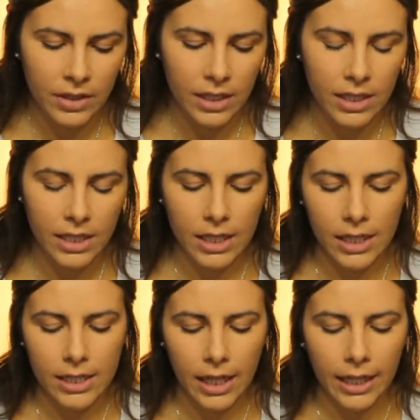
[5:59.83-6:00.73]
since this
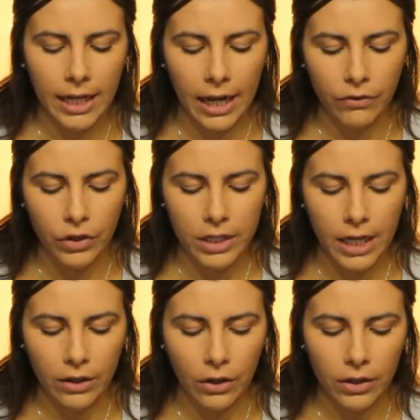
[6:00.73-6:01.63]
is like an
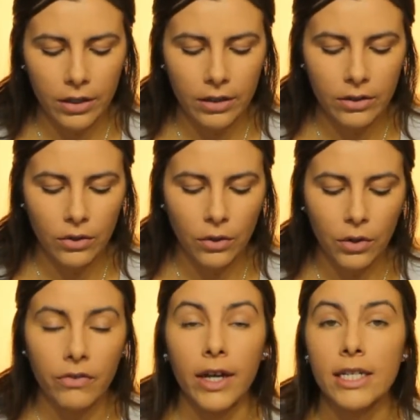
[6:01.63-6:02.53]
everyday look,
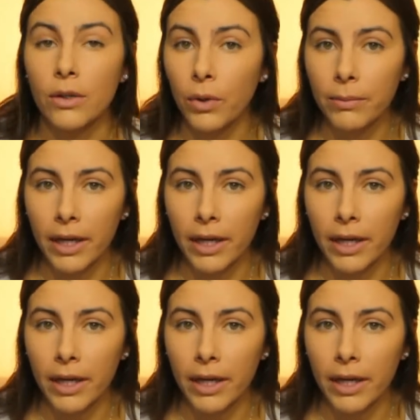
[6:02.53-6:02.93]
or if I did wear